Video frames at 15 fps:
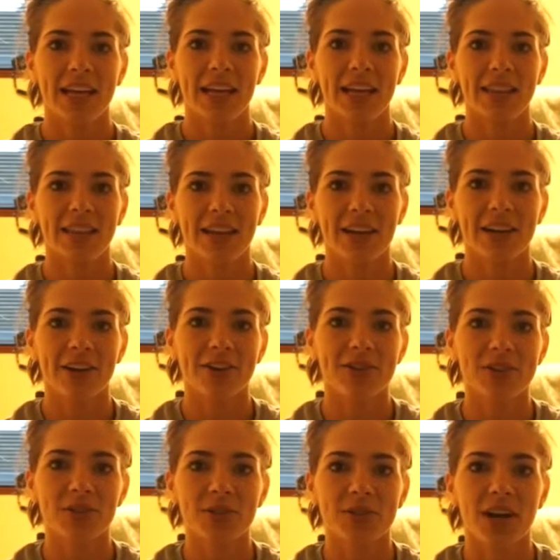And then I
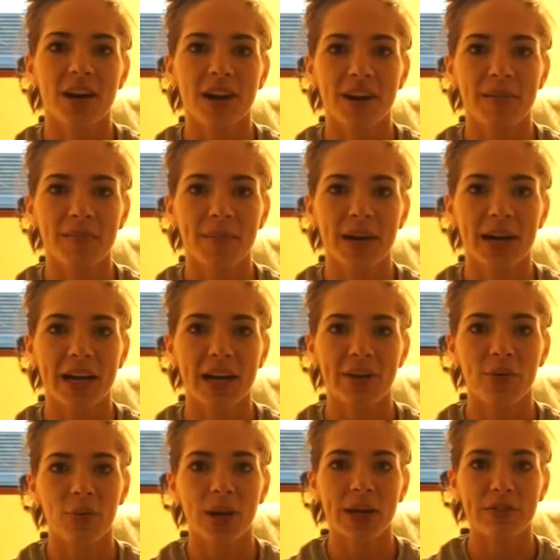also taught my
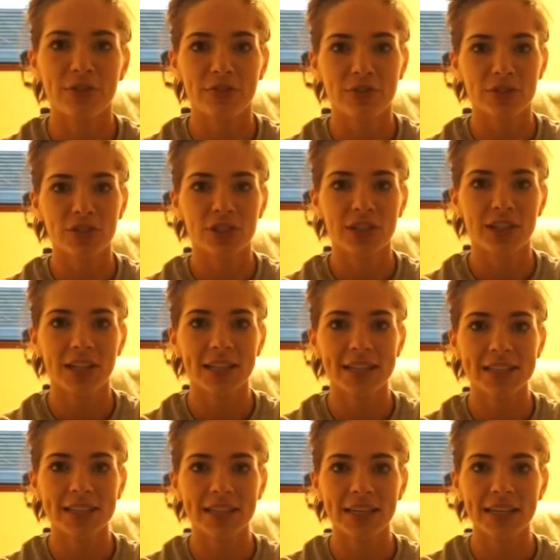wave infusion
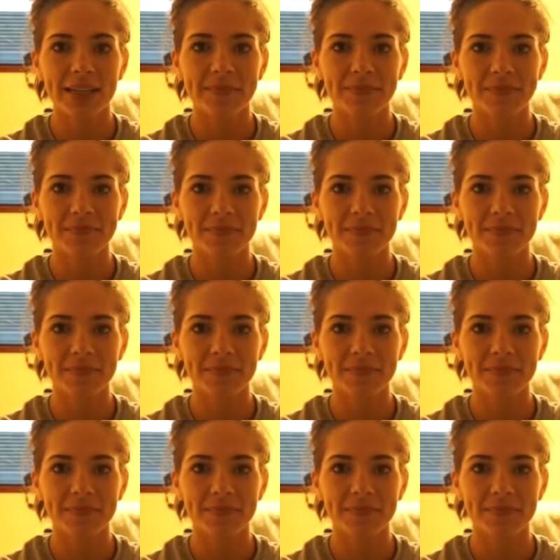class tonight.